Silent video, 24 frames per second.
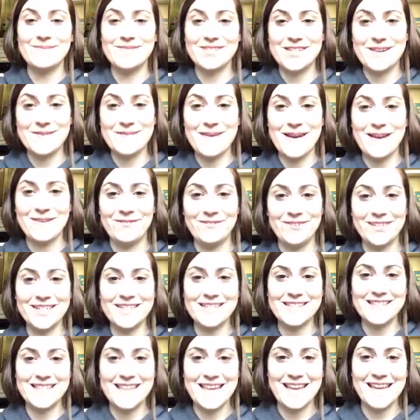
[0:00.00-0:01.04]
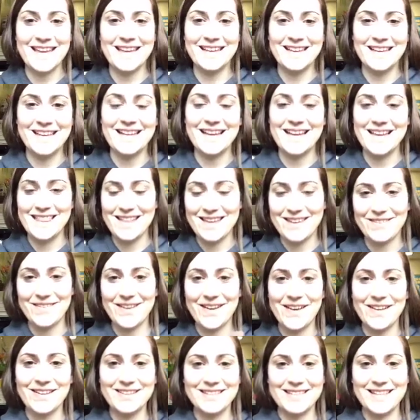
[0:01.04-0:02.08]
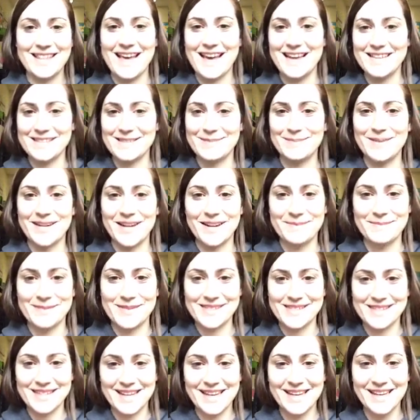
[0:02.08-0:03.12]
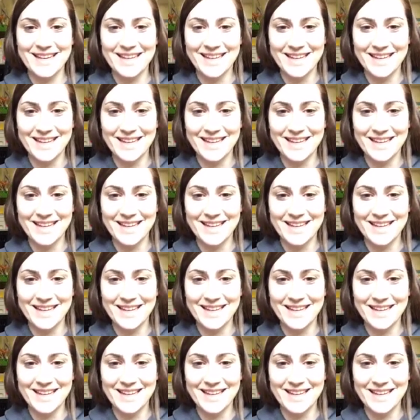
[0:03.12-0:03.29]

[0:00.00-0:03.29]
So my first thing, I think we all do that sometimes.